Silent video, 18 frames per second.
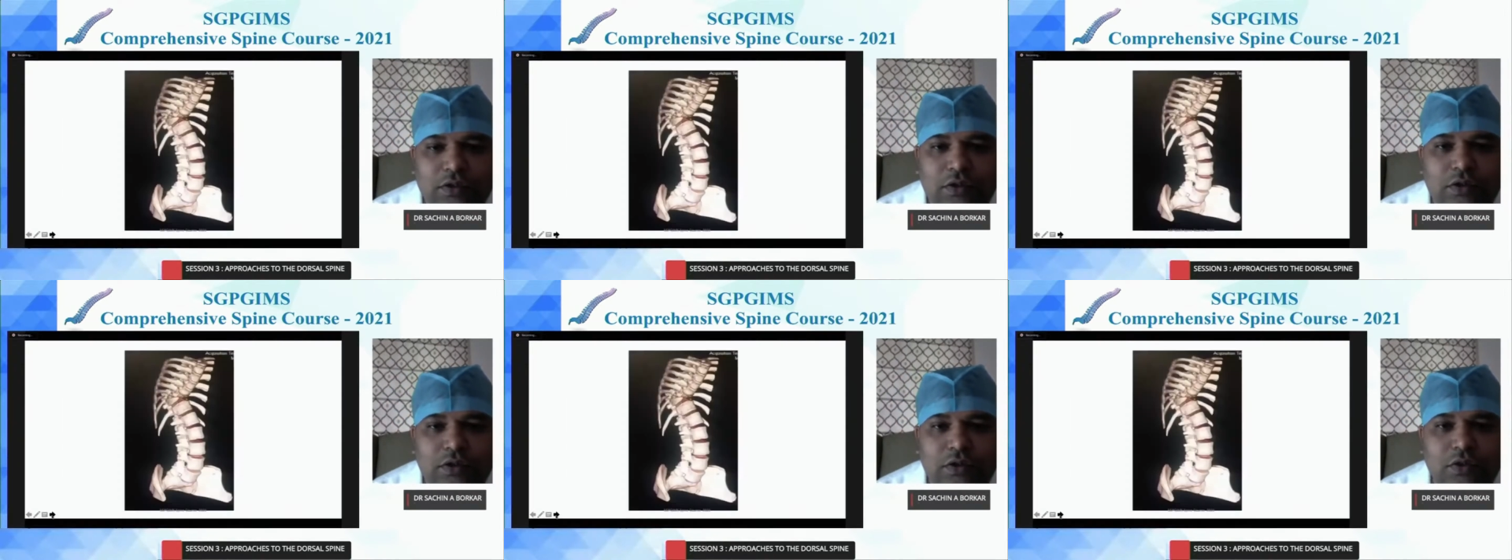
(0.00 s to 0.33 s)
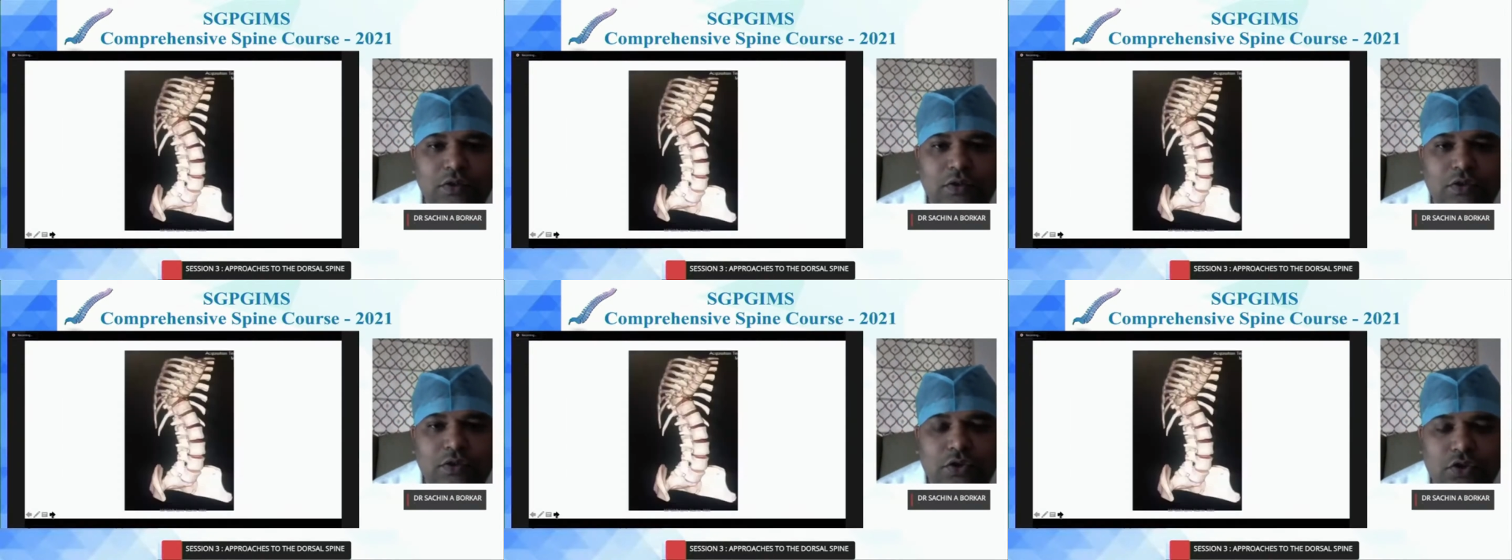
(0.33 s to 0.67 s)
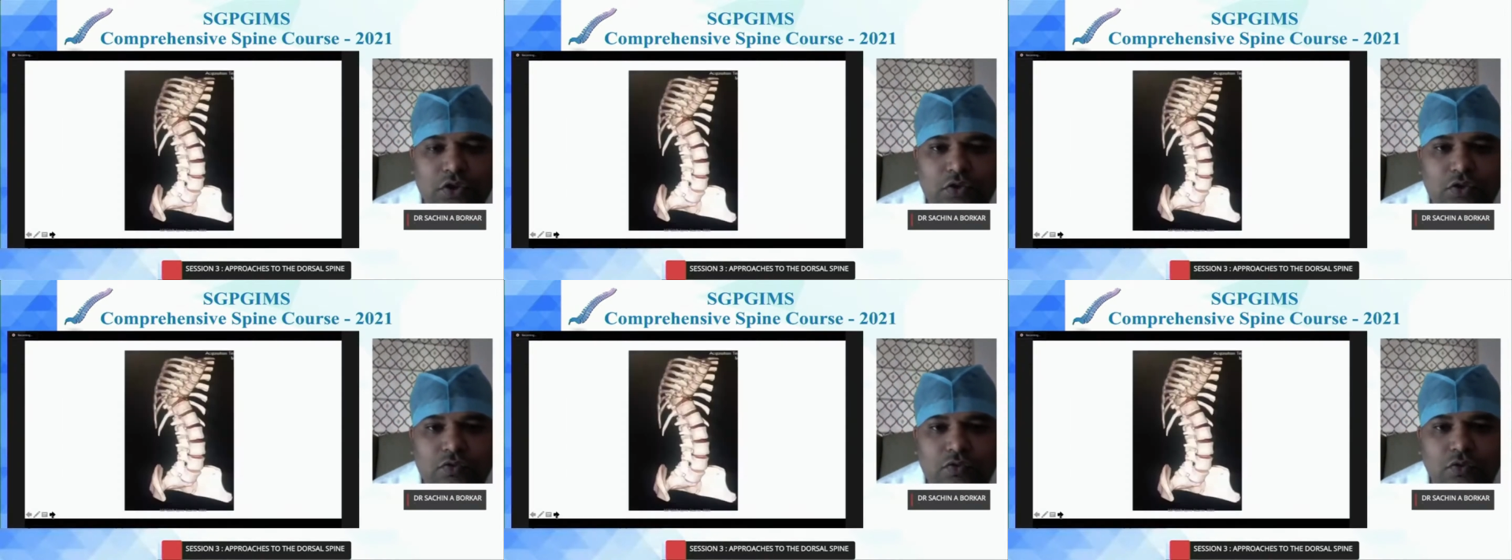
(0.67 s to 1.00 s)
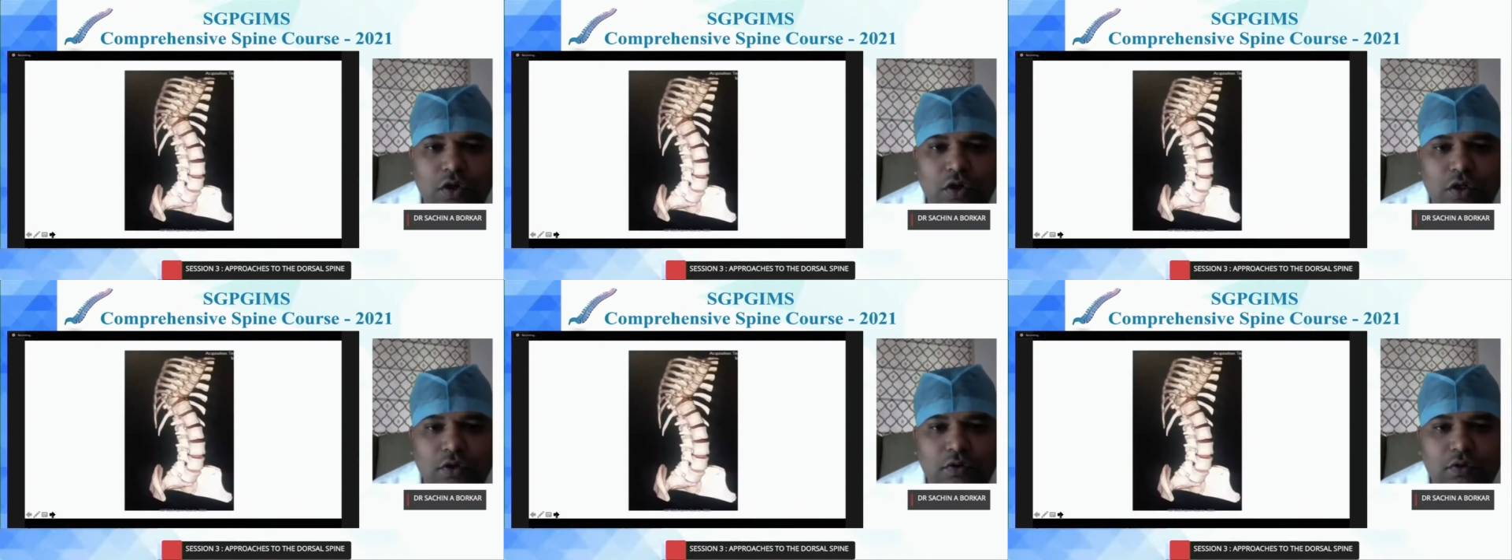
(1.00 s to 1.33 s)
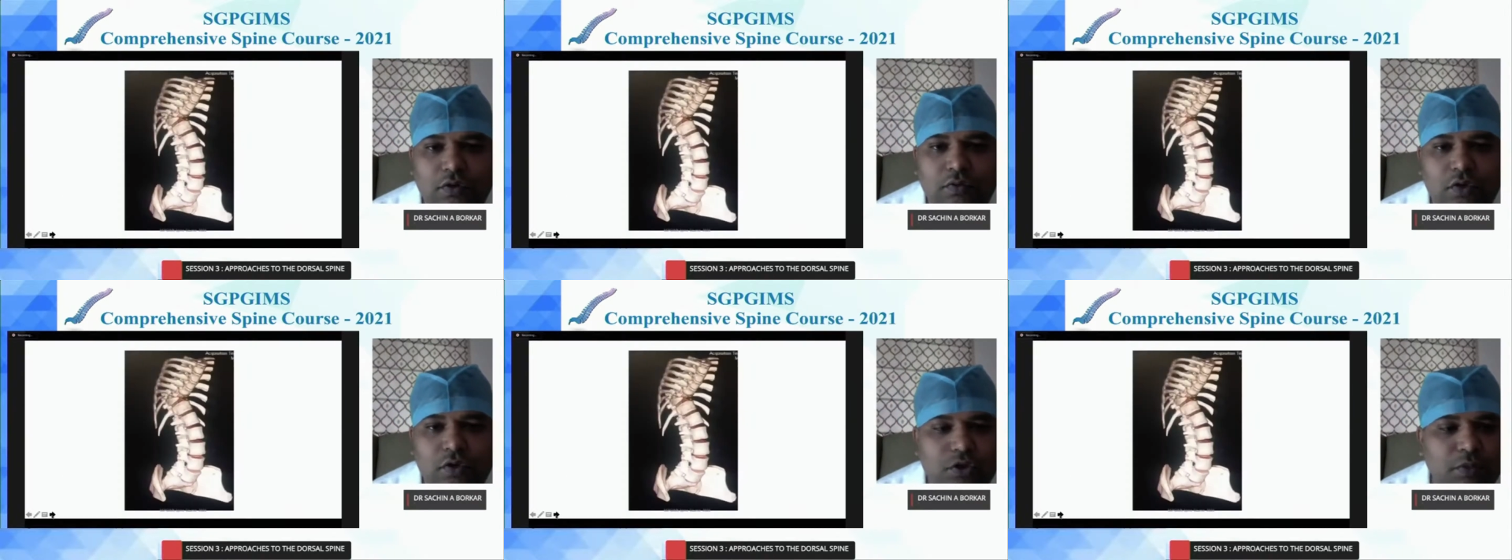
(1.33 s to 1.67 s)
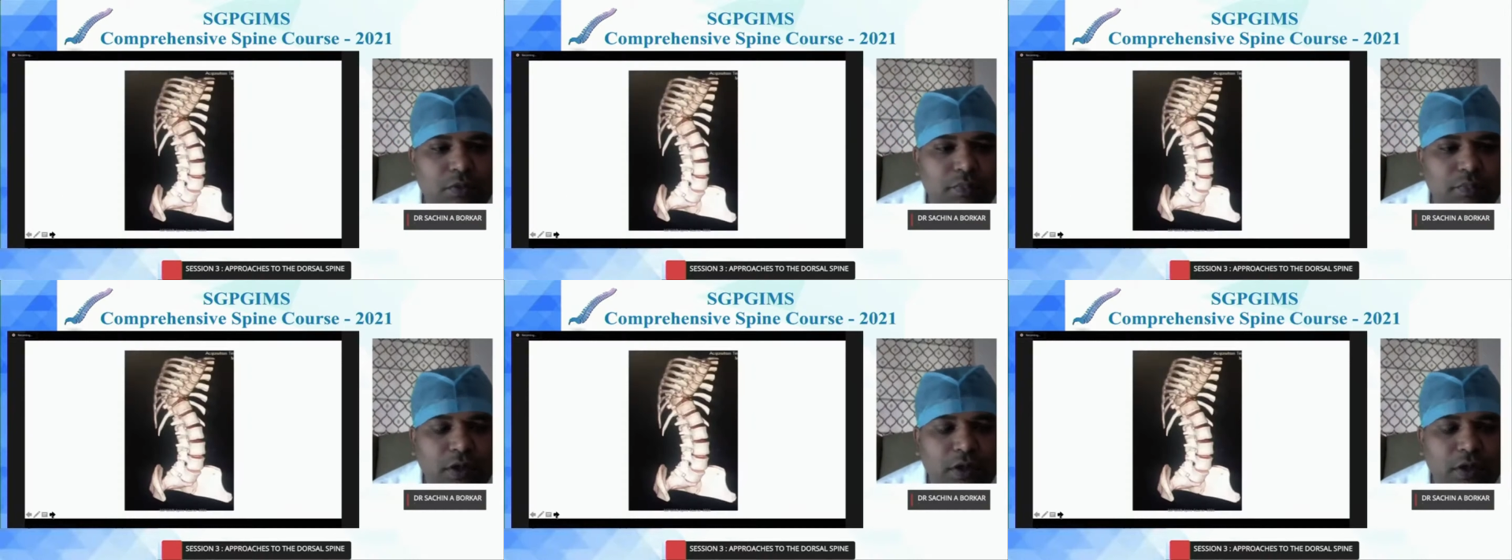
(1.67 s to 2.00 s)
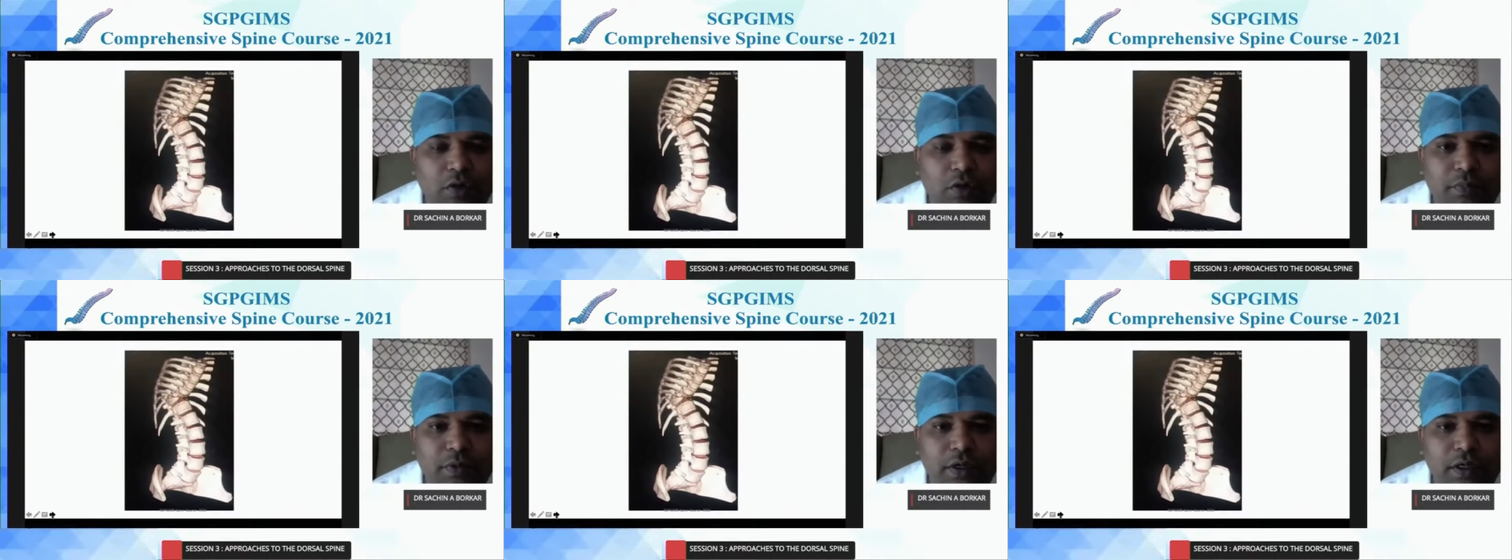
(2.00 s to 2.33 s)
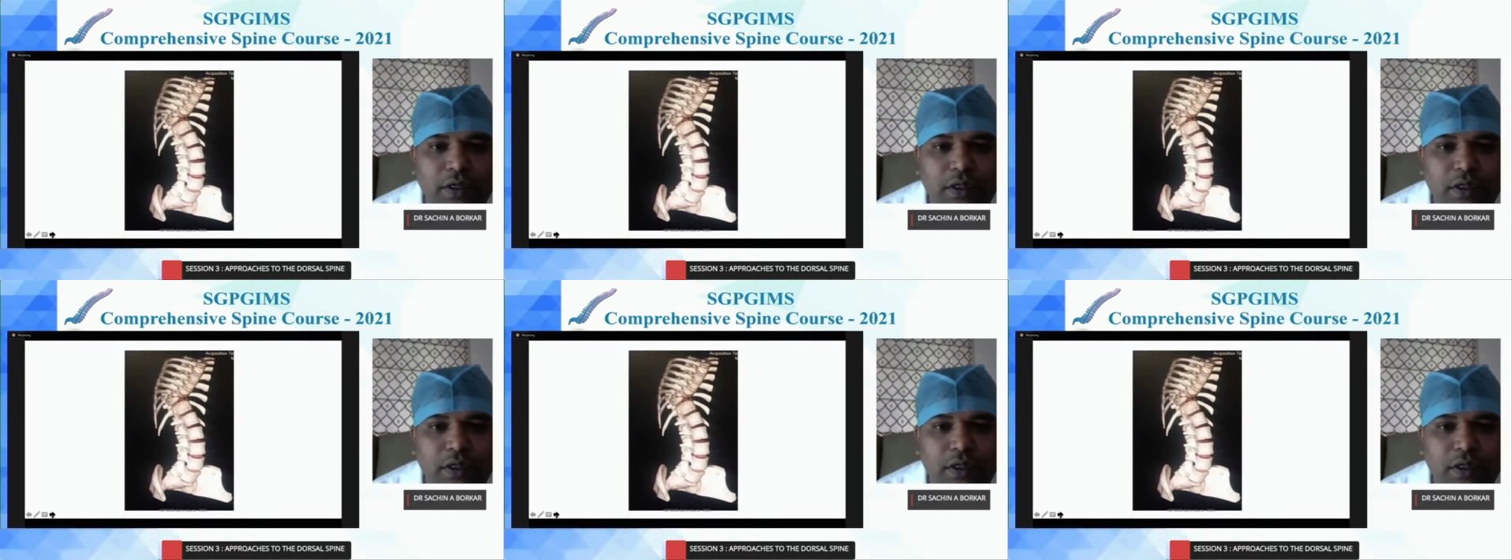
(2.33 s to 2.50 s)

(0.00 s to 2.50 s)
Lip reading: this is what was the pre-operative